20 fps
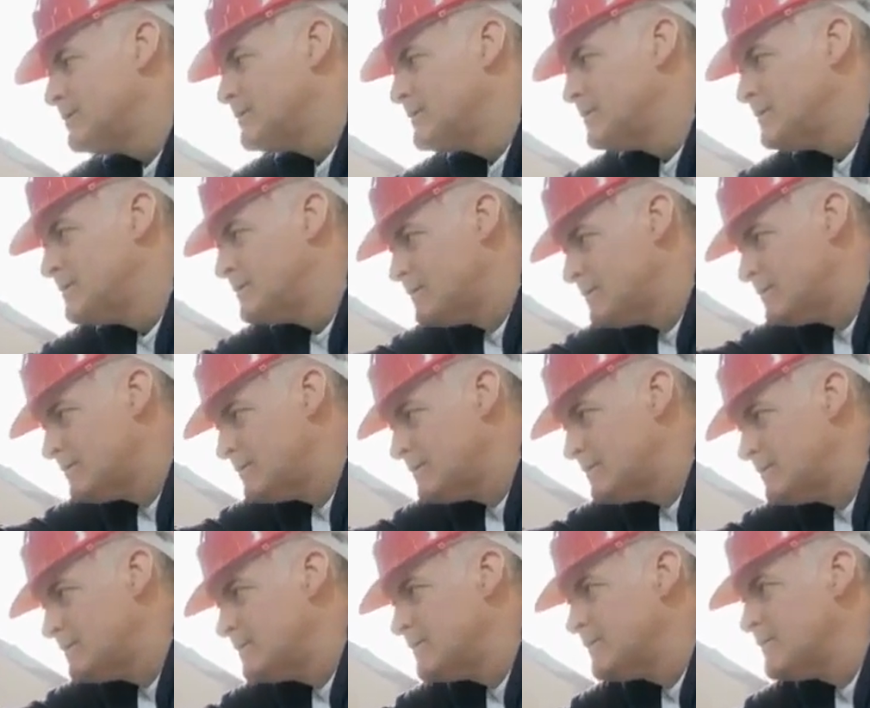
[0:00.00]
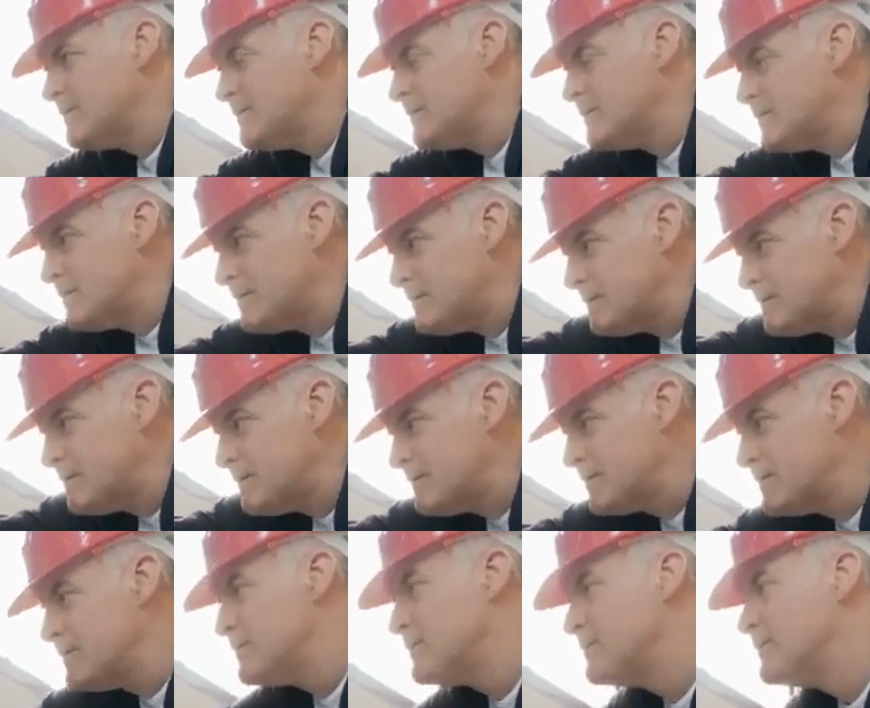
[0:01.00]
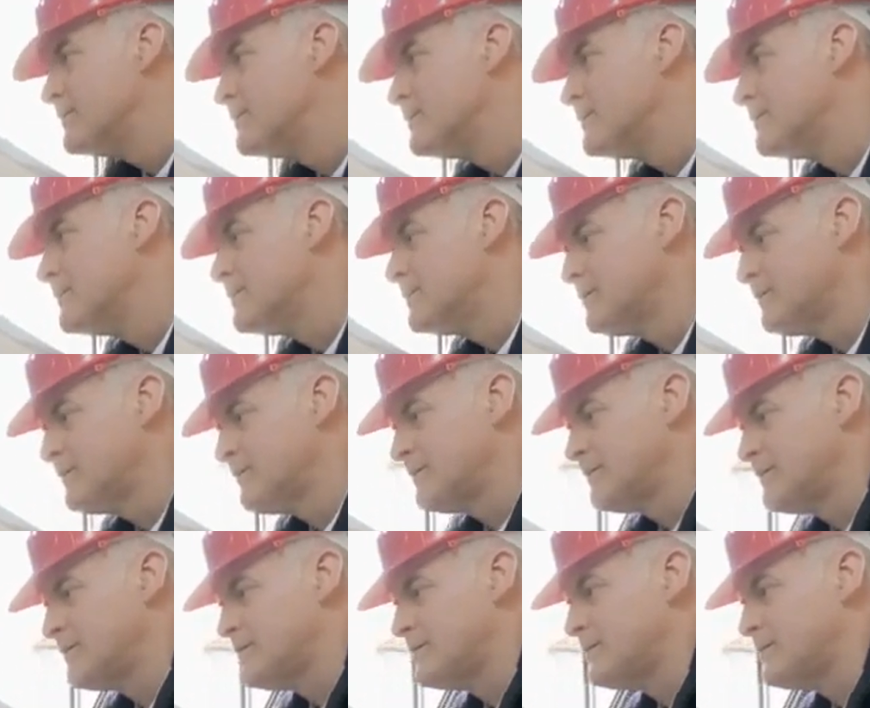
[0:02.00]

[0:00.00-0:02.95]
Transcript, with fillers: parts, which may involve some time to replace.